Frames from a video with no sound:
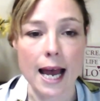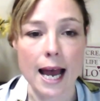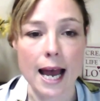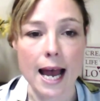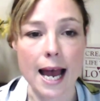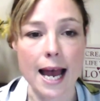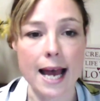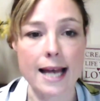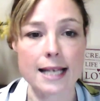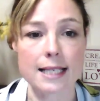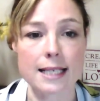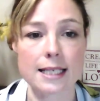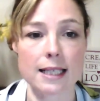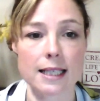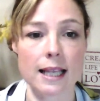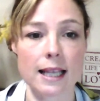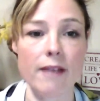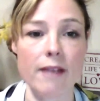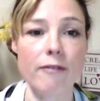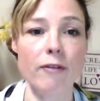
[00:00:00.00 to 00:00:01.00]
And
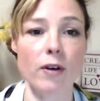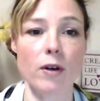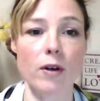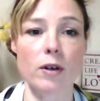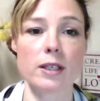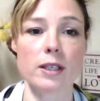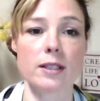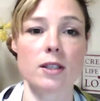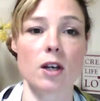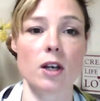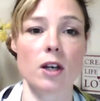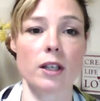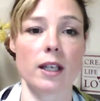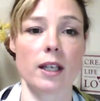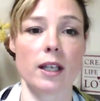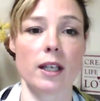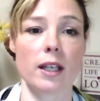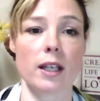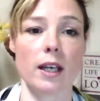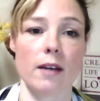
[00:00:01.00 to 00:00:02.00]
they focus on
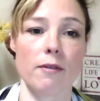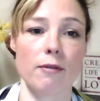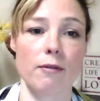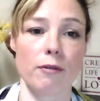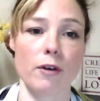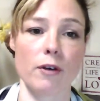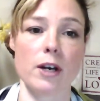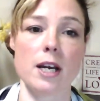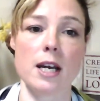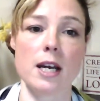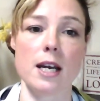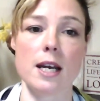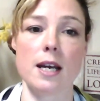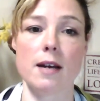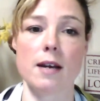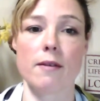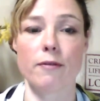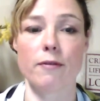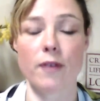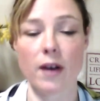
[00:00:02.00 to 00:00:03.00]
the
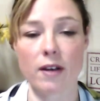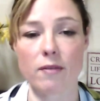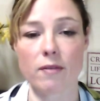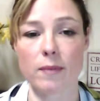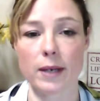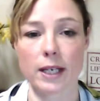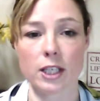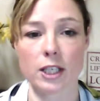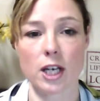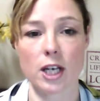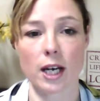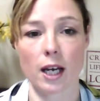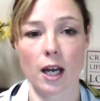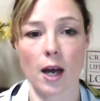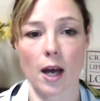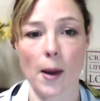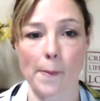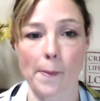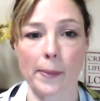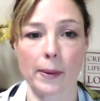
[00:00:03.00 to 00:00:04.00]
free 5-minute
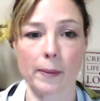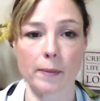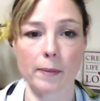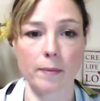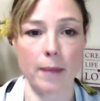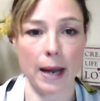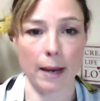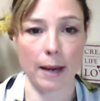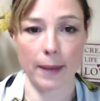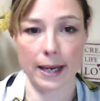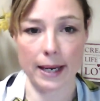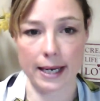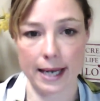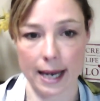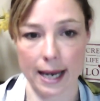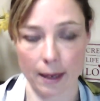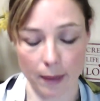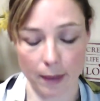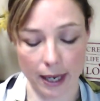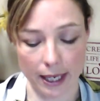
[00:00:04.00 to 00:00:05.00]
checkup, back pain,
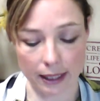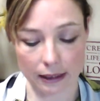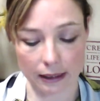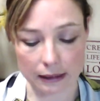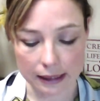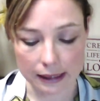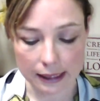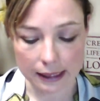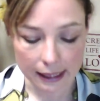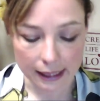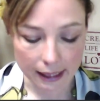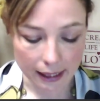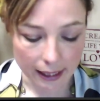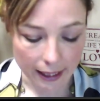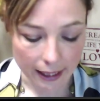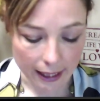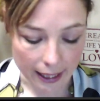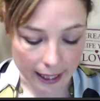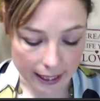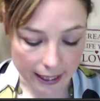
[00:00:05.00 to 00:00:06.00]
neck pain.
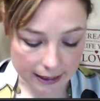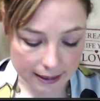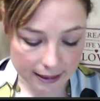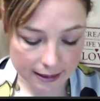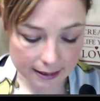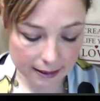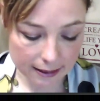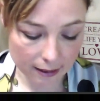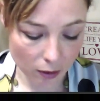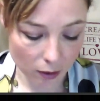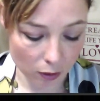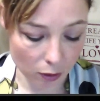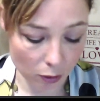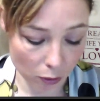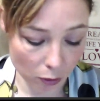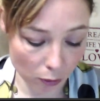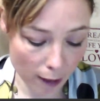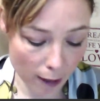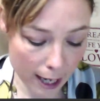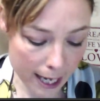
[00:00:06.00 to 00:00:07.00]
It's
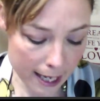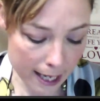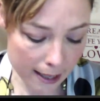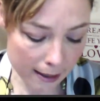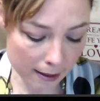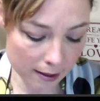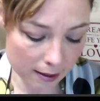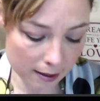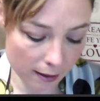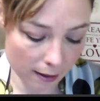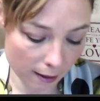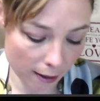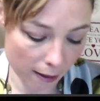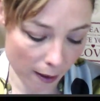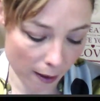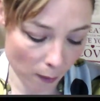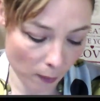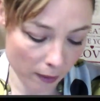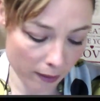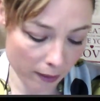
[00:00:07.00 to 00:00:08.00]
great
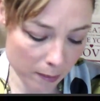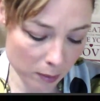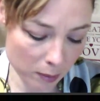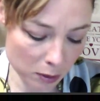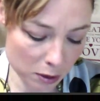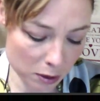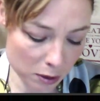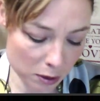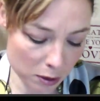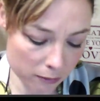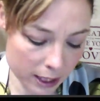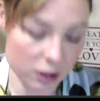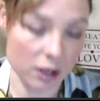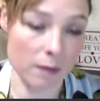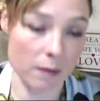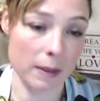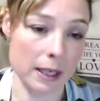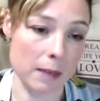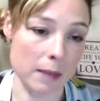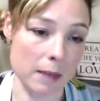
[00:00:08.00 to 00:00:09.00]
that we're able to reach
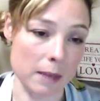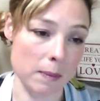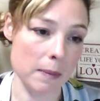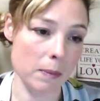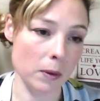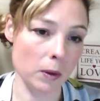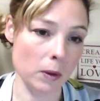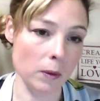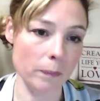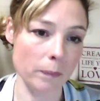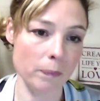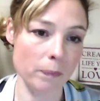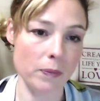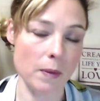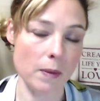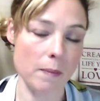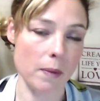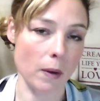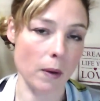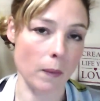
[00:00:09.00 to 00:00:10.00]
so many people,
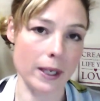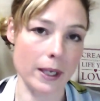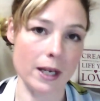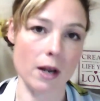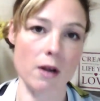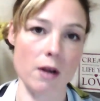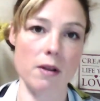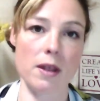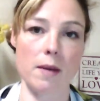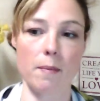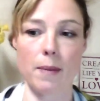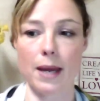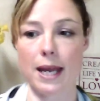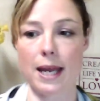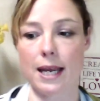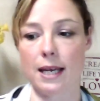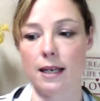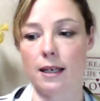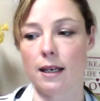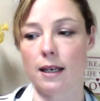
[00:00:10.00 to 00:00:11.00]
but we know that
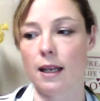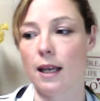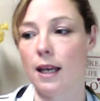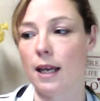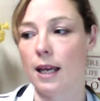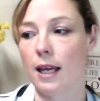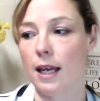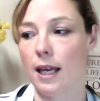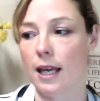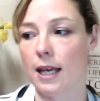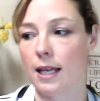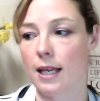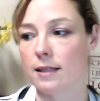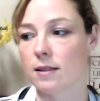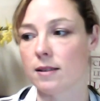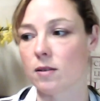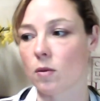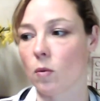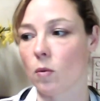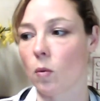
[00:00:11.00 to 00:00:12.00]
pain
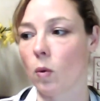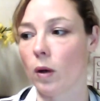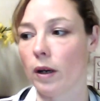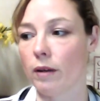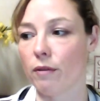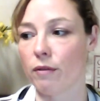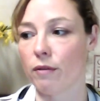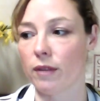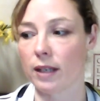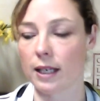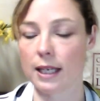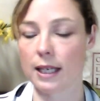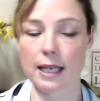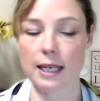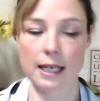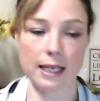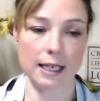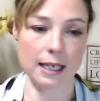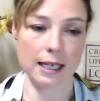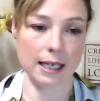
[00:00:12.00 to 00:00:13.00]
is one of the
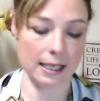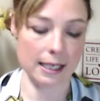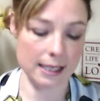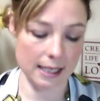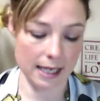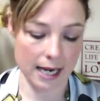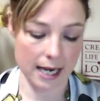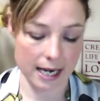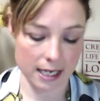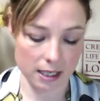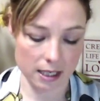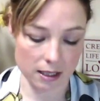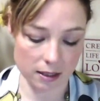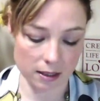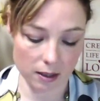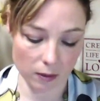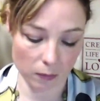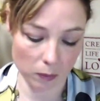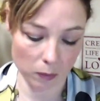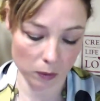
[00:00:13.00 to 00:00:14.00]
key indicators
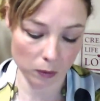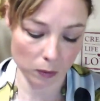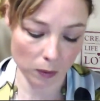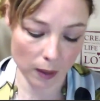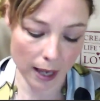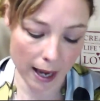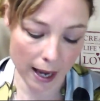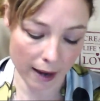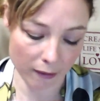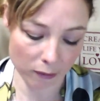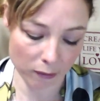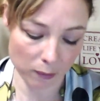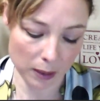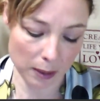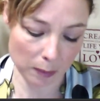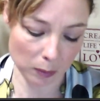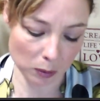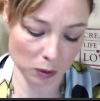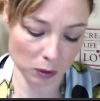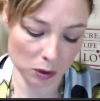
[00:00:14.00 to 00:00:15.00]
that will have
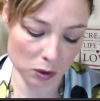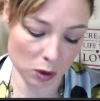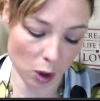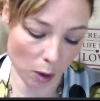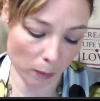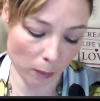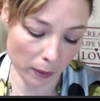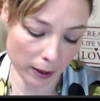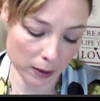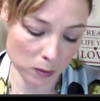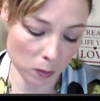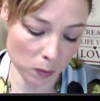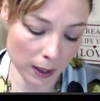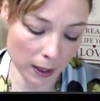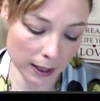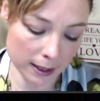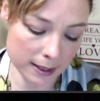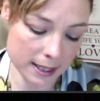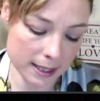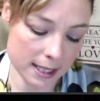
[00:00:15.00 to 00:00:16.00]
people stop, as
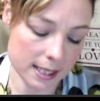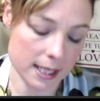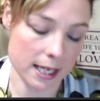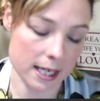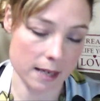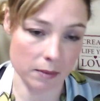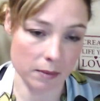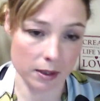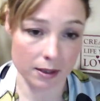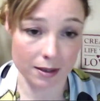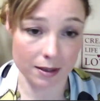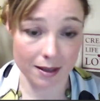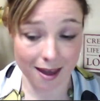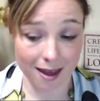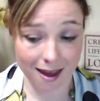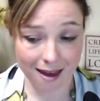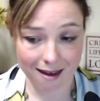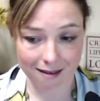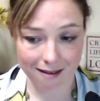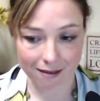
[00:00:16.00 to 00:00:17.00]
well as the team that's
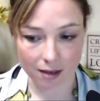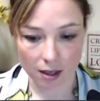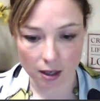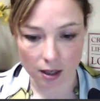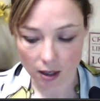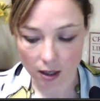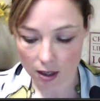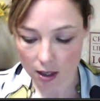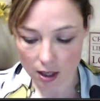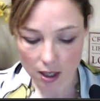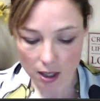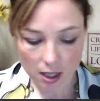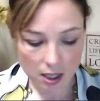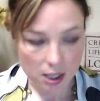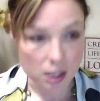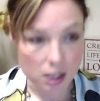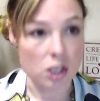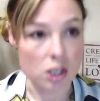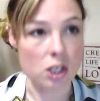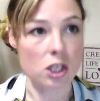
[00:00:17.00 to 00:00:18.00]
there.
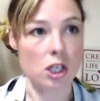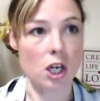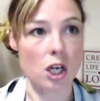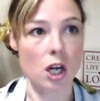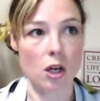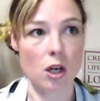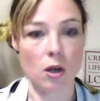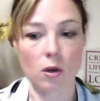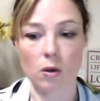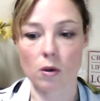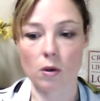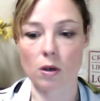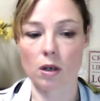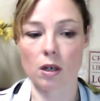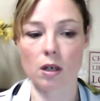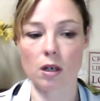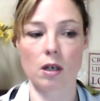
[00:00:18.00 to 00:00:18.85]
So